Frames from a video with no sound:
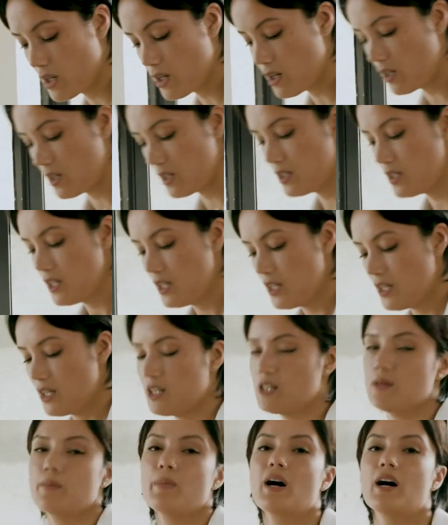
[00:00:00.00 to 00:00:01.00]
on in
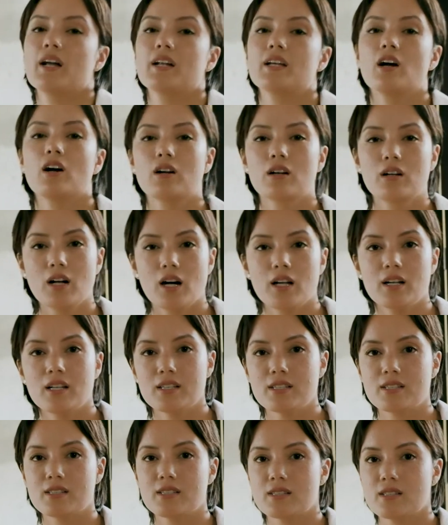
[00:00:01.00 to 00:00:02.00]
the body, our gut
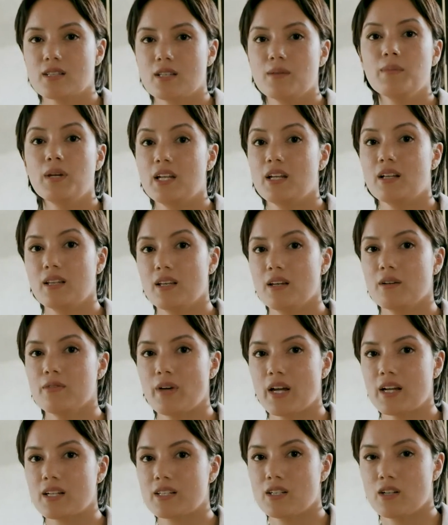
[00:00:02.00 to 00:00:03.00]
is immediately
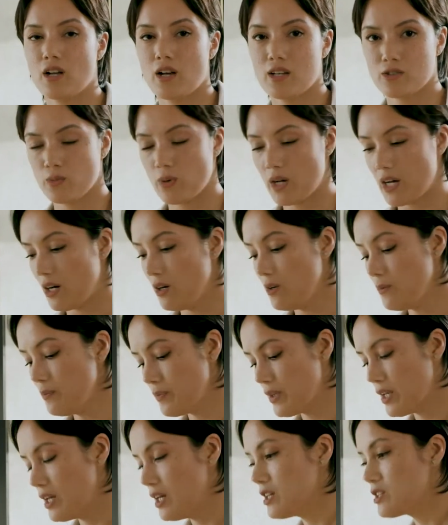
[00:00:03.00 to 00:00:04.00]
affected as well.
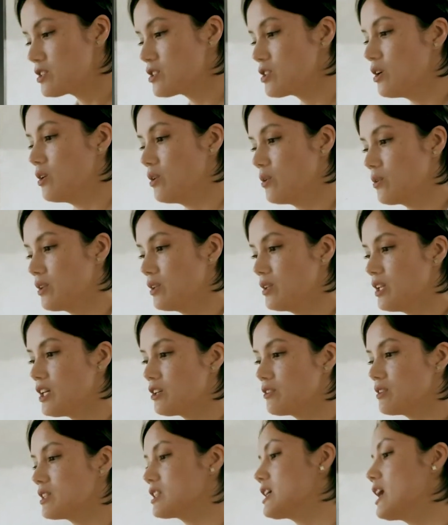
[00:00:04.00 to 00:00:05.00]
So the
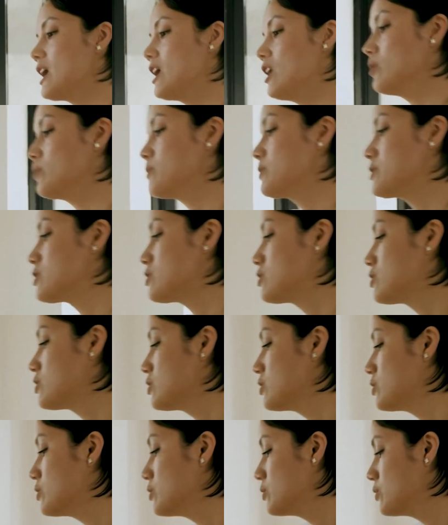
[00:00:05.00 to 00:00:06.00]
licorice helps
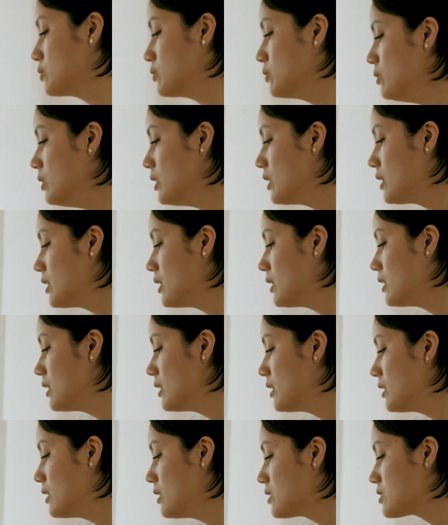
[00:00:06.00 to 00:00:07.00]
to
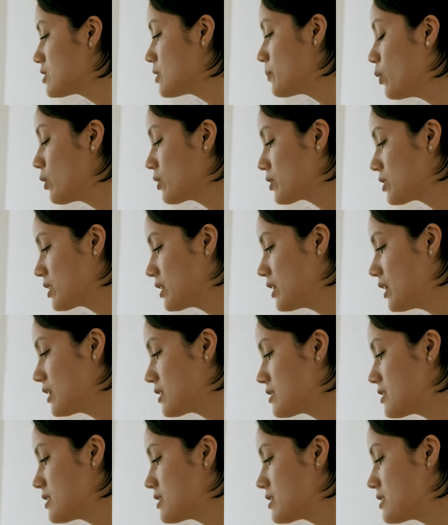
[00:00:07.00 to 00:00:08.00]
support the gut
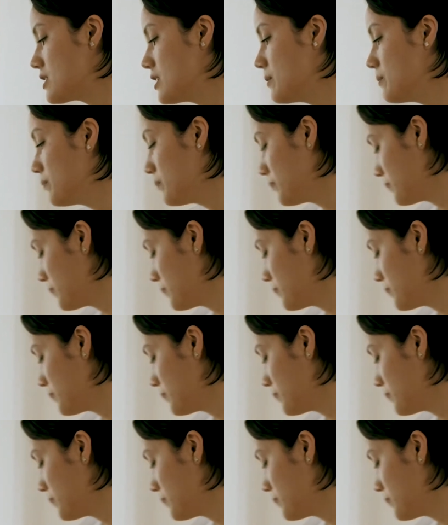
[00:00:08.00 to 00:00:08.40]
system.